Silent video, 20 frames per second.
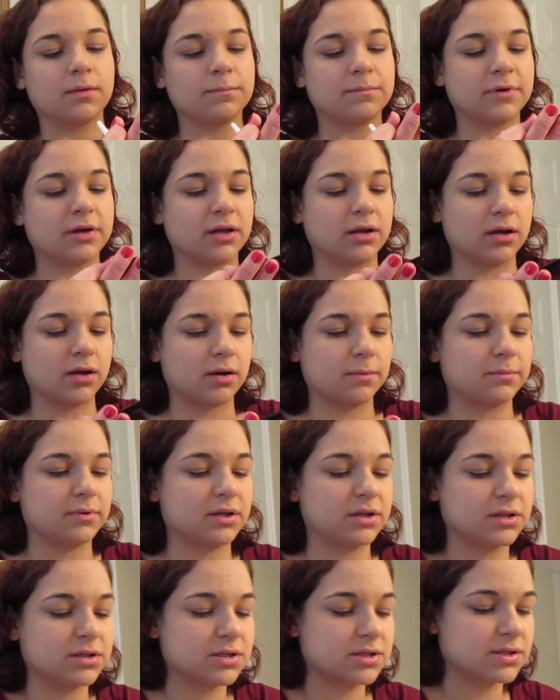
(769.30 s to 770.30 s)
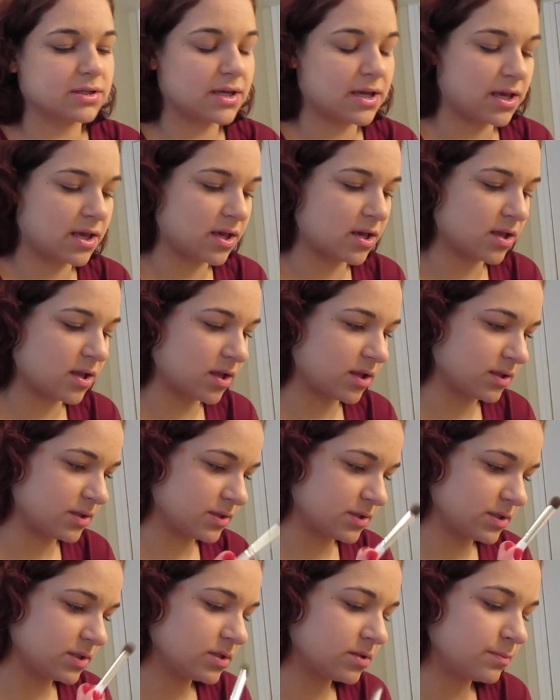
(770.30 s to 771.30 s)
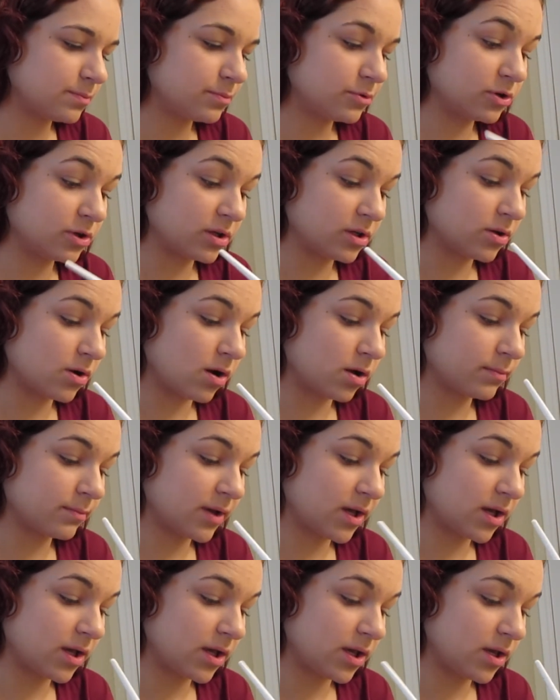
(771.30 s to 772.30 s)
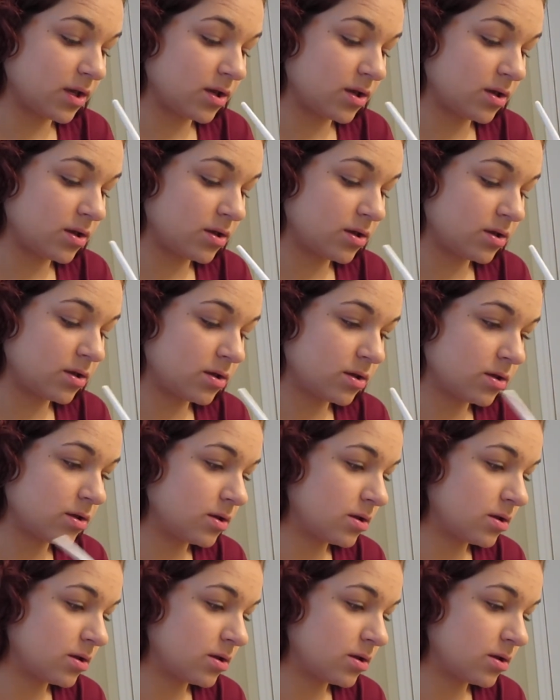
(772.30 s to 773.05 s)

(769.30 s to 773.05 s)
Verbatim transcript: but uh, I'm going to just take it and put it on my eyelid.